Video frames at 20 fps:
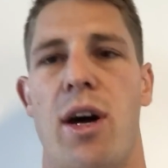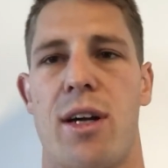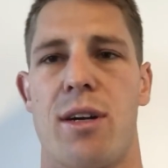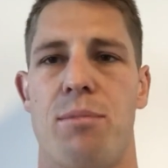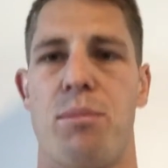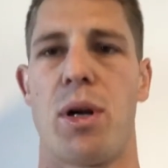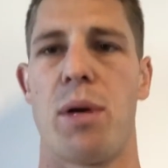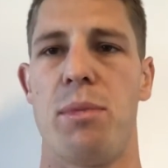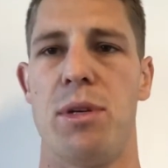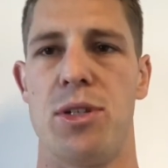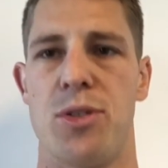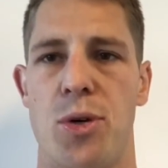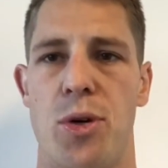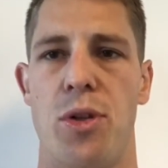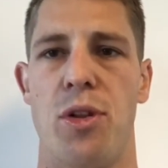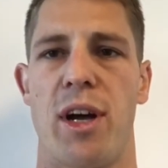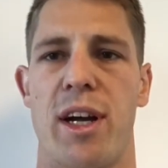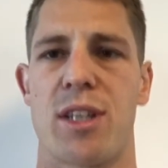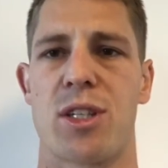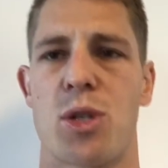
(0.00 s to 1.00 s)
can probably do
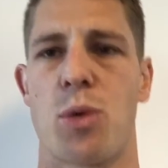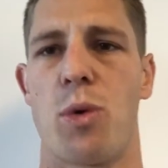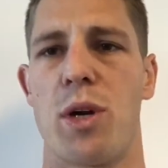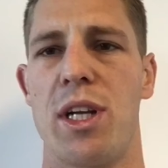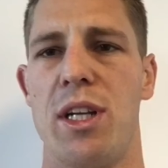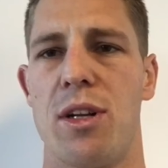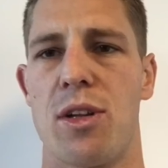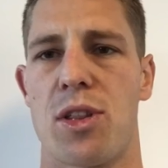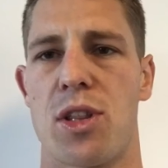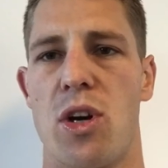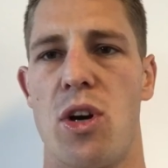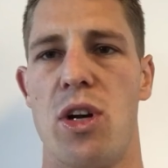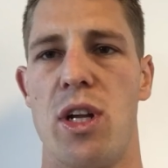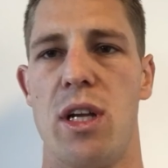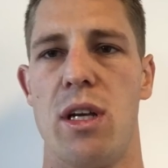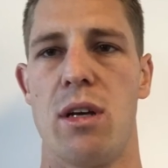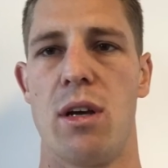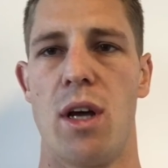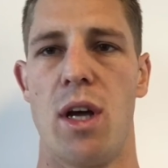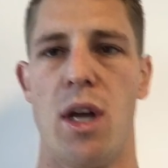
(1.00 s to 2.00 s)
like 20 to 30